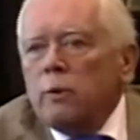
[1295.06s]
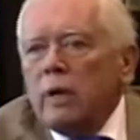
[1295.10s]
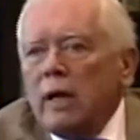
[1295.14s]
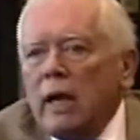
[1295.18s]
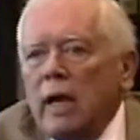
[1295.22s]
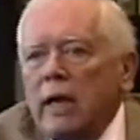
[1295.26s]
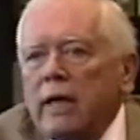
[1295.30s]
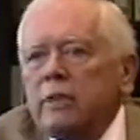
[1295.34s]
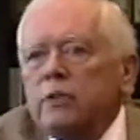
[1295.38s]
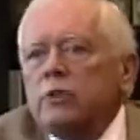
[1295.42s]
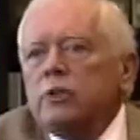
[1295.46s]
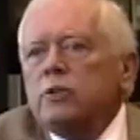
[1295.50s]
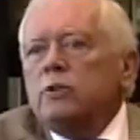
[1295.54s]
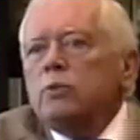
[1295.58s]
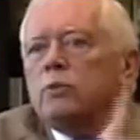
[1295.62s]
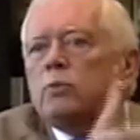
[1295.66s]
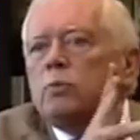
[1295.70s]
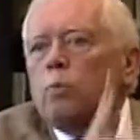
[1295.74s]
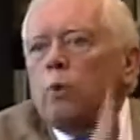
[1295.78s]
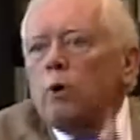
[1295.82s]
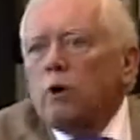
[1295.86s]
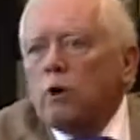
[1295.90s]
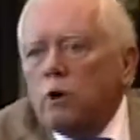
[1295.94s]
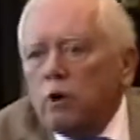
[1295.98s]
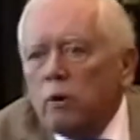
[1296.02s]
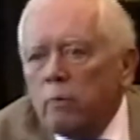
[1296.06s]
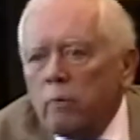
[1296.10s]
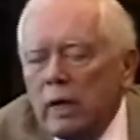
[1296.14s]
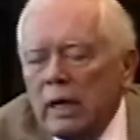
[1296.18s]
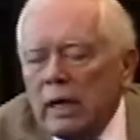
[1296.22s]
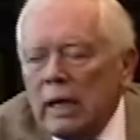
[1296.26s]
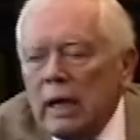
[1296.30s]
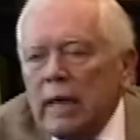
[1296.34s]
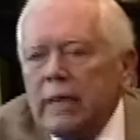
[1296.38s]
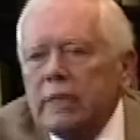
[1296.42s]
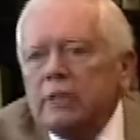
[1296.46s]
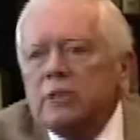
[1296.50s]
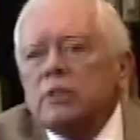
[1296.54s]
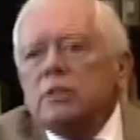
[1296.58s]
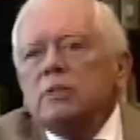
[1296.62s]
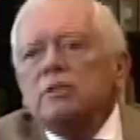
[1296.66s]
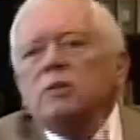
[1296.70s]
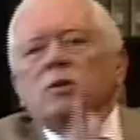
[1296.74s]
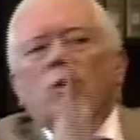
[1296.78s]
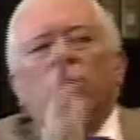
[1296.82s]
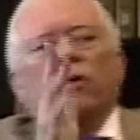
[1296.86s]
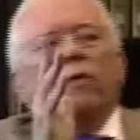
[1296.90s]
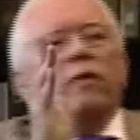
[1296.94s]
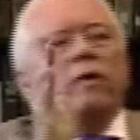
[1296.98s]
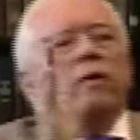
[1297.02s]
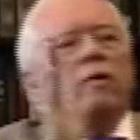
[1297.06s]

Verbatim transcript: relations, worker relations, on